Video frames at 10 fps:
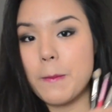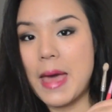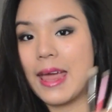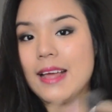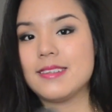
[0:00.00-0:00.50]

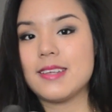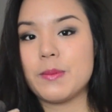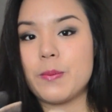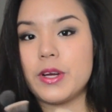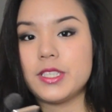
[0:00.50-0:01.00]
MAC and
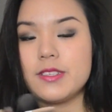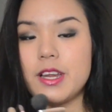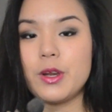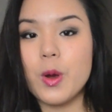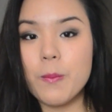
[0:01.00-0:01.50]
Sigma brushes, and
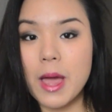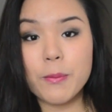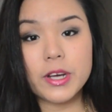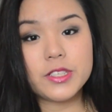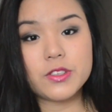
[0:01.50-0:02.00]
I know MAC
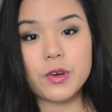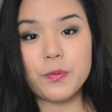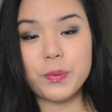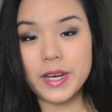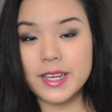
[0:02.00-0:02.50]
brushes are
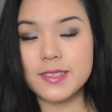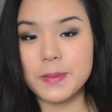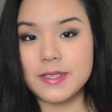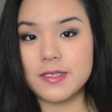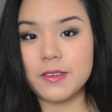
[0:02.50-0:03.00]
pretty
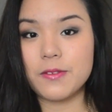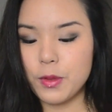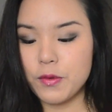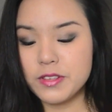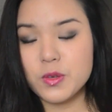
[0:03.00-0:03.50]
expensive.
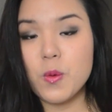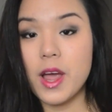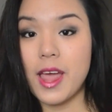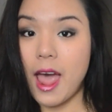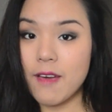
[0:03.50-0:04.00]
The reason
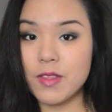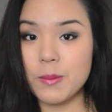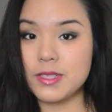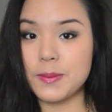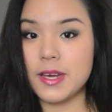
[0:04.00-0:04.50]
why I have
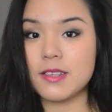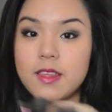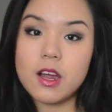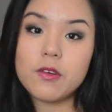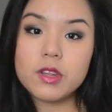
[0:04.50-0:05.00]
them is because
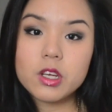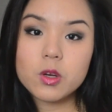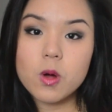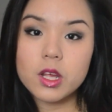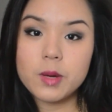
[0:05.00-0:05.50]
they are really
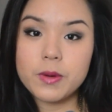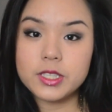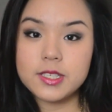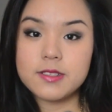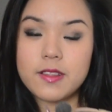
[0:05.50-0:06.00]
good quality
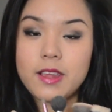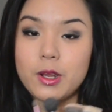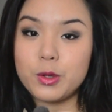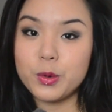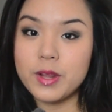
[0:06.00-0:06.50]
brushes and they
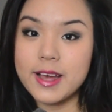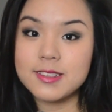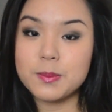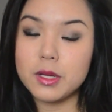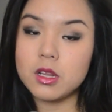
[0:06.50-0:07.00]
do
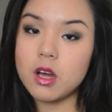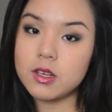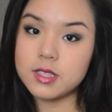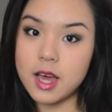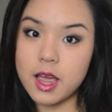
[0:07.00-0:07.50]
last me a
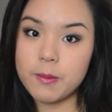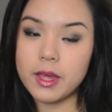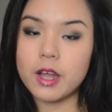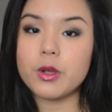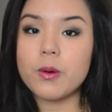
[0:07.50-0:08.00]
long time.
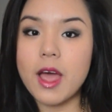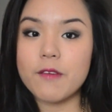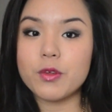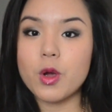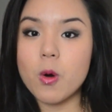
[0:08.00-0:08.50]
Like, I don't
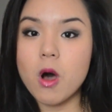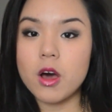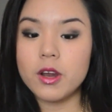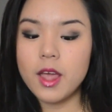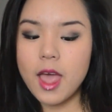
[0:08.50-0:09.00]
have to go
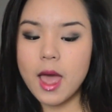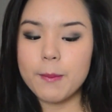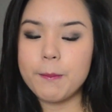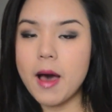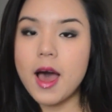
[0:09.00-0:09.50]
on
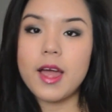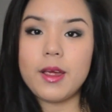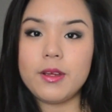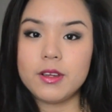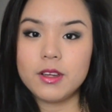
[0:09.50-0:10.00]
and
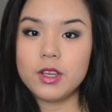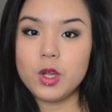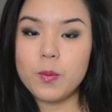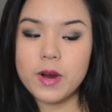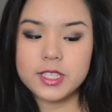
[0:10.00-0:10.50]
buy
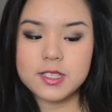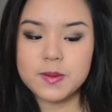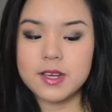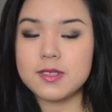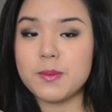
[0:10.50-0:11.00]
new brushes
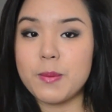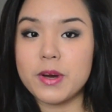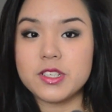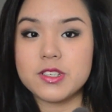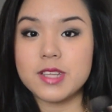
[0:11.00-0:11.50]
because my
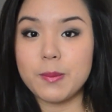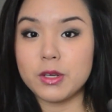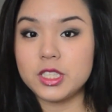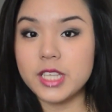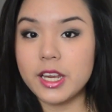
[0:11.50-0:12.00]
brushes keep
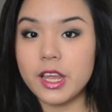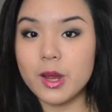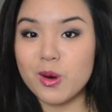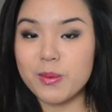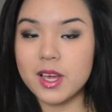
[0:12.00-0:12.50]
on
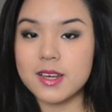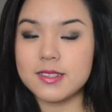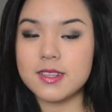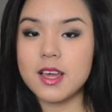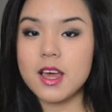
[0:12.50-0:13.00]
shedding or
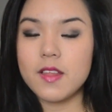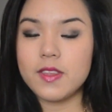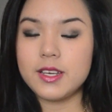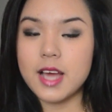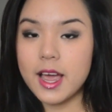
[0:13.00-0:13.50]
because
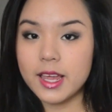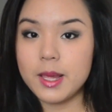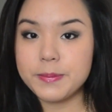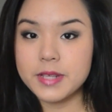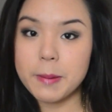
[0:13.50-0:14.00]
the dye
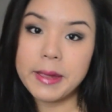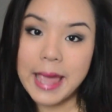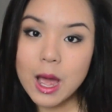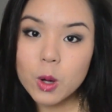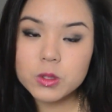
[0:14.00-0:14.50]
keeps coming
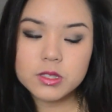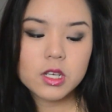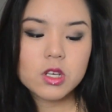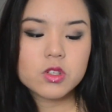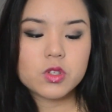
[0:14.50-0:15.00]
out.
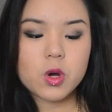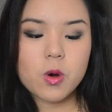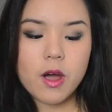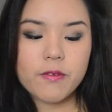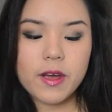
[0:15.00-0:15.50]
So
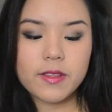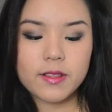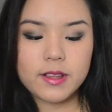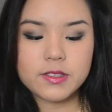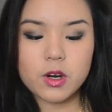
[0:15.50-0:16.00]
I find
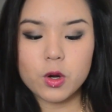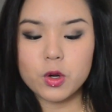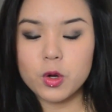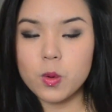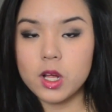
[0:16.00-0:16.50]
that these are
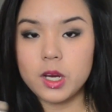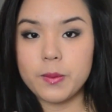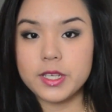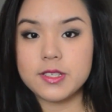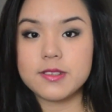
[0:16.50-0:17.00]
good quality
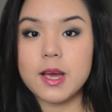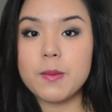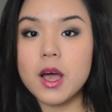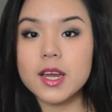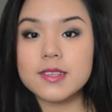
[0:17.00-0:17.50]
brushes. I'm
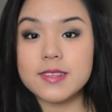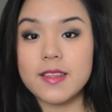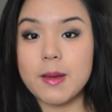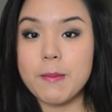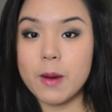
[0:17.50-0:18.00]
not going to say
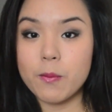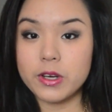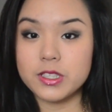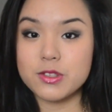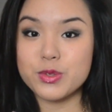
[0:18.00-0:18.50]
that MAC
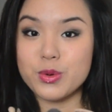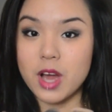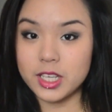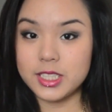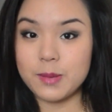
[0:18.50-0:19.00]
brushes do
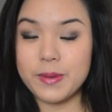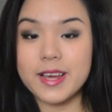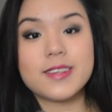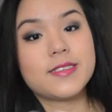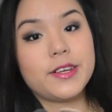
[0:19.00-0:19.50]
not shed,
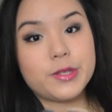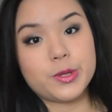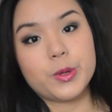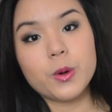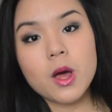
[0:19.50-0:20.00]
because they
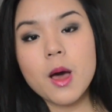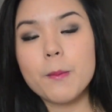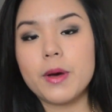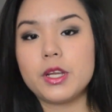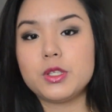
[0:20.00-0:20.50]
do,
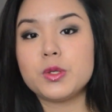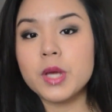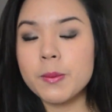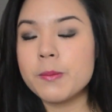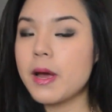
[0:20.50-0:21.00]
but do
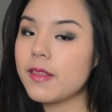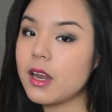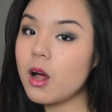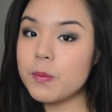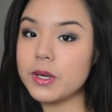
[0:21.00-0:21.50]
keep in mind
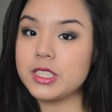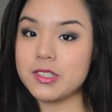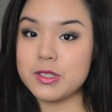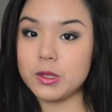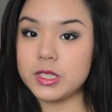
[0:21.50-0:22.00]
that all
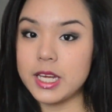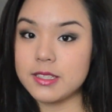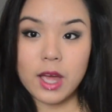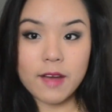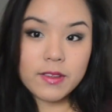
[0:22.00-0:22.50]
brushes do
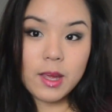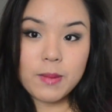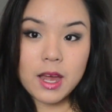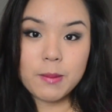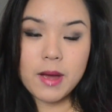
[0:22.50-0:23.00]
shed. You have to keep
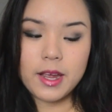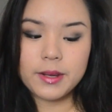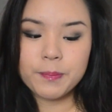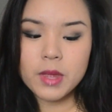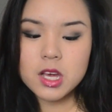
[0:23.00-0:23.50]
that in mind.
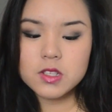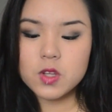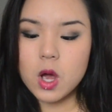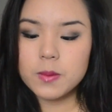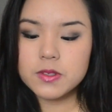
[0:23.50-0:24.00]

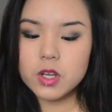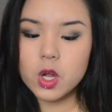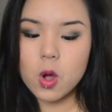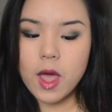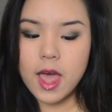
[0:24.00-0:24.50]
So I'm just going
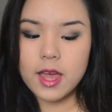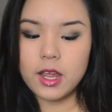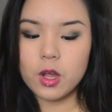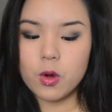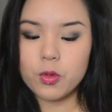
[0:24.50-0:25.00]
to go ahead
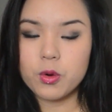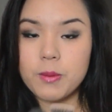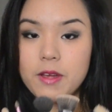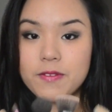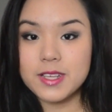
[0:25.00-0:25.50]
and go through
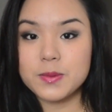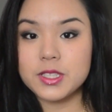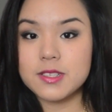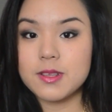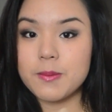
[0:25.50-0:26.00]
my face
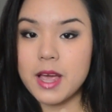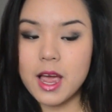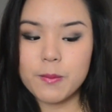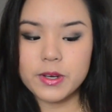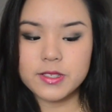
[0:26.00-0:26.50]
brushes and
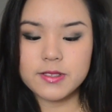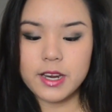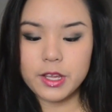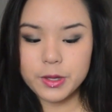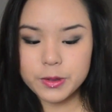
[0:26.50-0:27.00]
my eye brushes that
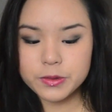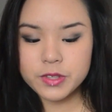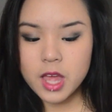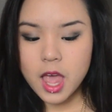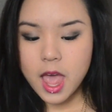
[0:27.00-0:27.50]
I use,
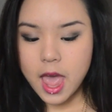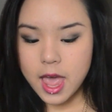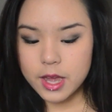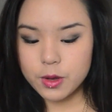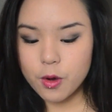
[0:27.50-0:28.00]

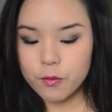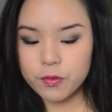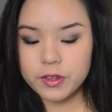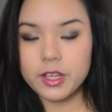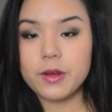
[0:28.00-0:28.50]
and
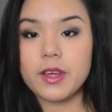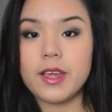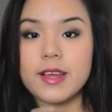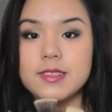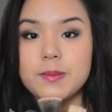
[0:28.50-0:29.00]
hopefully you can
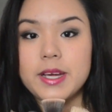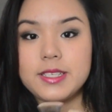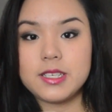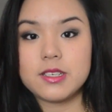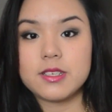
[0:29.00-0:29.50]
get some
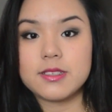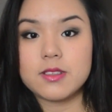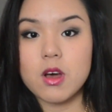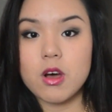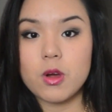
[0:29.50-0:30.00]
ideas
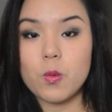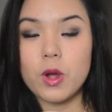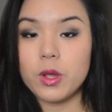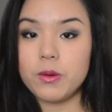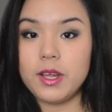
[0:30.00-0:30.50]
on
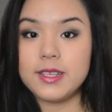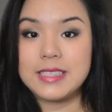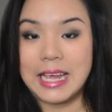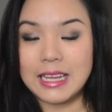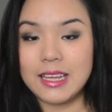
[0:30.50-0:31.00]
what you need
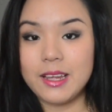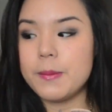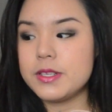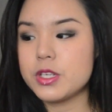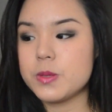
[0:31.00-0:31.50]
daily
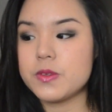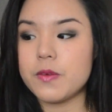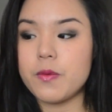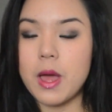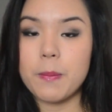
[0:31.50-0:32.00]
in terms
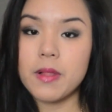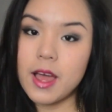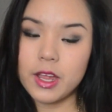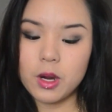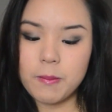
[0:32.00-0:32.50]
of
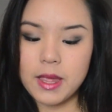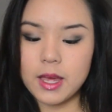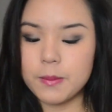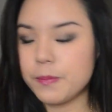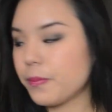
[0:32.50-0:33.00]
applying your makeup.